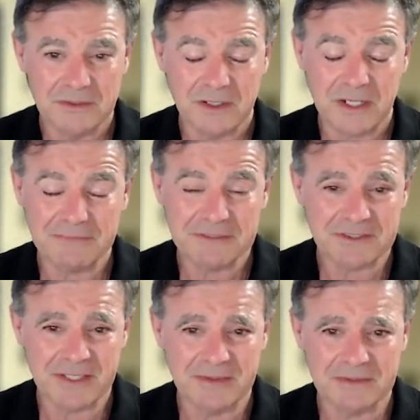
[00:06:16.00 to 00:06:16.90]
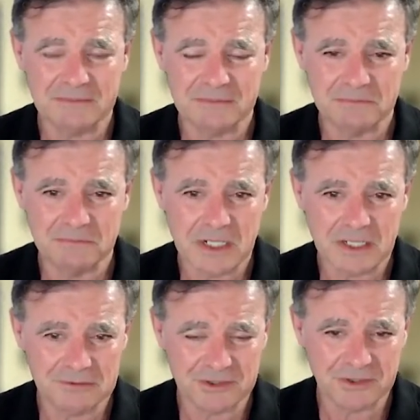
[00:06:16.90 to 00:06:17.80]
I have to say that
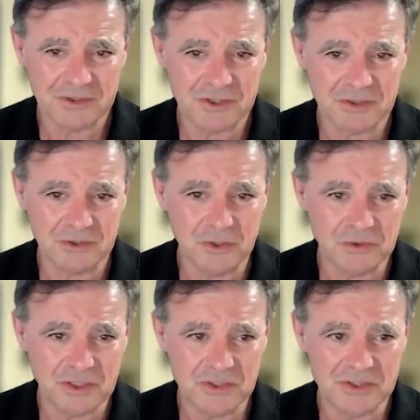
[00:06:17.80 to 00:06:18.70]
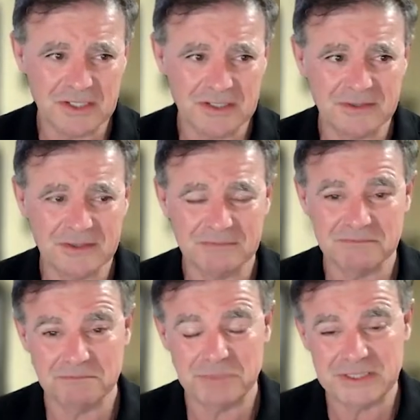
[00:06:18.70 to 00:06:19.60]
market research usage is
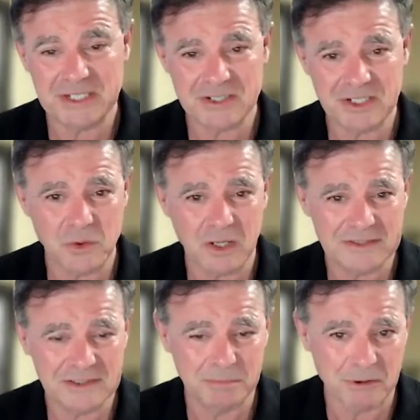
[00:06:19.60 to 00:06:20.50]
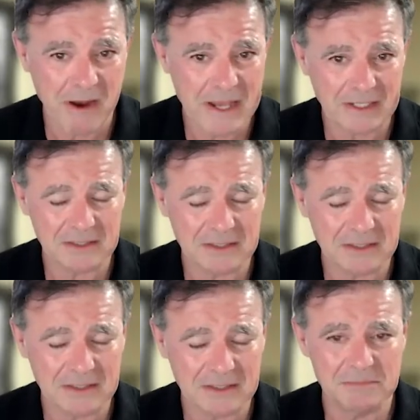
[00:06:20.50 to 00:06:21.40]
potentially quite sporadic
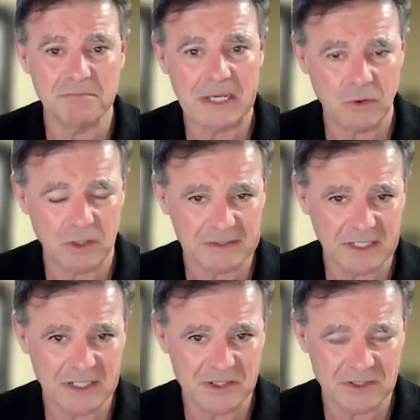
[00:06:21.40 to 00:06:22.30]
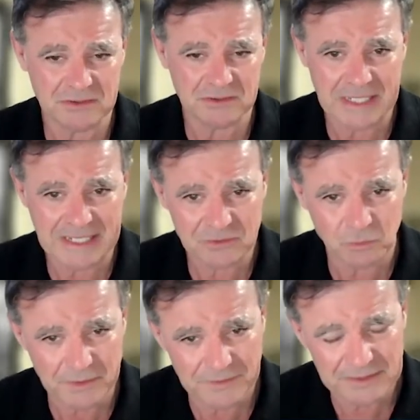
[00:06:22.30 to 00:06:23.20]
amongst many organizations. And
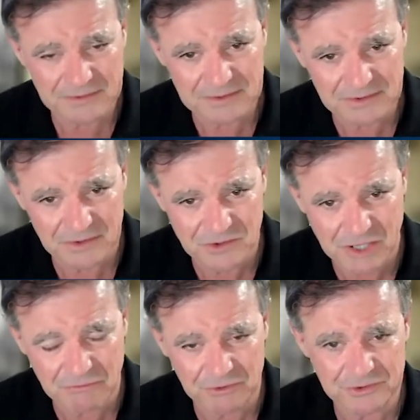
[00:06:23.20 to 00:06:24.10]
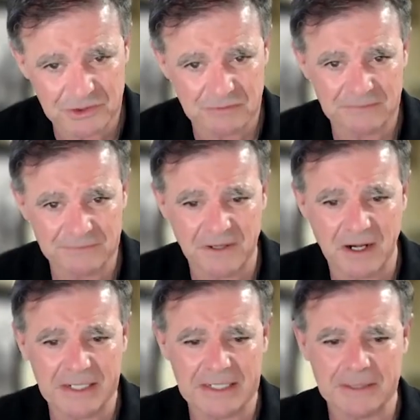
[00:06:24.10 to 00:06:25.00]
against this is a general survey
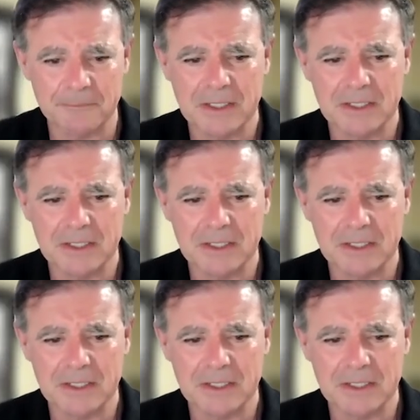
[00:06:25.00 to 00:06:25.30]
finding,